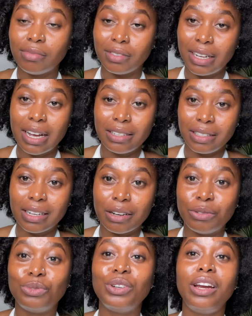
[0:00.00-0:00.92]
Guys, I
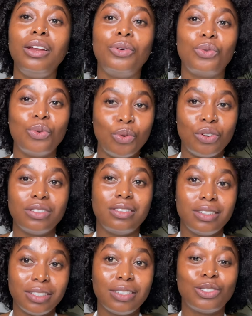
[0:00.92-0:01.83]
can really cook.
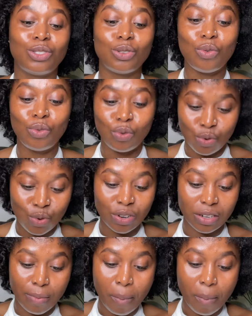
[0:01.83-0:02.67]
This is so good.